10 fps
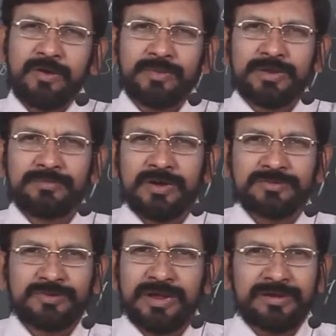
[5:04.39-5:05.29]
many marks
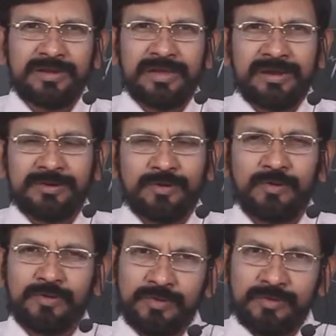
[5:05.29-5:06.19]
you got, you cannot
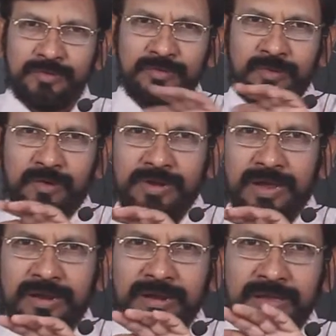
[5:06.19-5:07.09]
know.
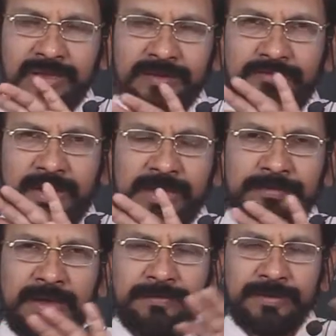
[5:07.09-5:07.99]
Overall, in 5
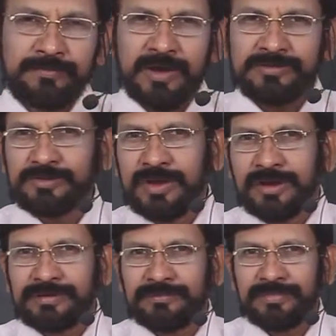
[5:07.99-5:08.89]
paper marks you
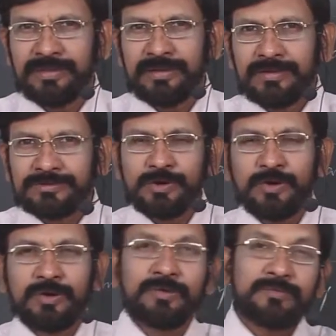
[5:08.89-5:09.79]
got.
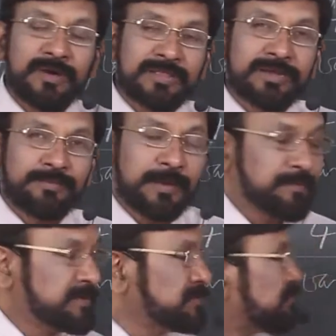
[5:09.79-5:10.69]
So for that purpose,